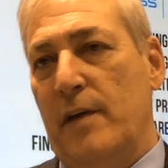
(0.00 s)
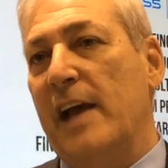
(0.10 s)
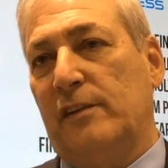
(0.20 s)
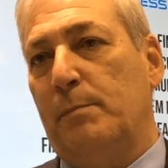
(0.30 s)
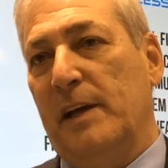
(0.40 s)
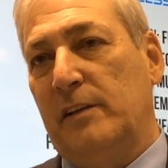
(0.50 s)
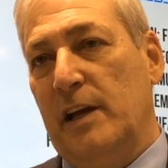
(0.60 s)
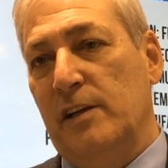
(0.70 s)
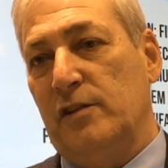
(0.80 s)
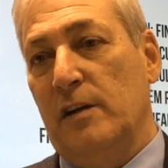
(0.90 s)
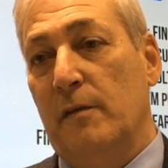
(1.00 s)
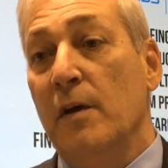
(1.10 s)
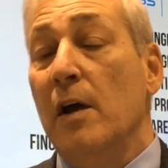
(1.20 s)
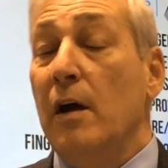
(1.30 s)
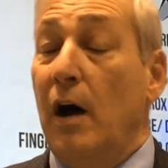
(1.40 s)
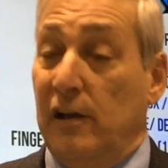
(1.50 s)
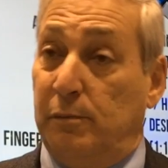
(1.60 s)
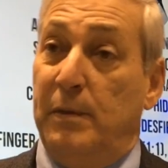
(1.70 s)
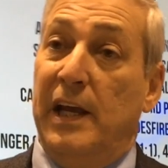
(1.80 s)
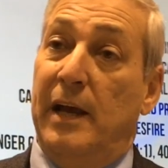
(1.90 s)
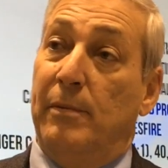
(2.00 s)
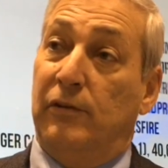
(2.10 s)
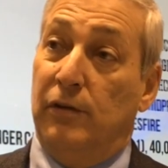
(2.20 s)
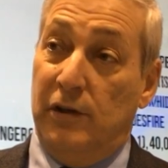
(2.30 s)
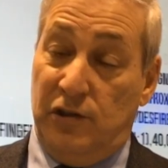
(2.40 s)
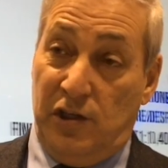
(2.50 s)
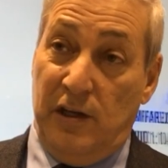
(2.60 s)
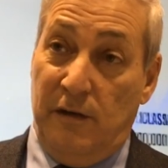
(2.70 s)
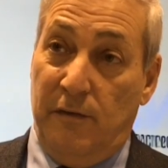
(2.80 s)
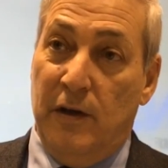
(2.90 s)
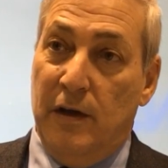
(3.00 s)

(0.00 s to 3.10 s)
expectation of us being able to achieve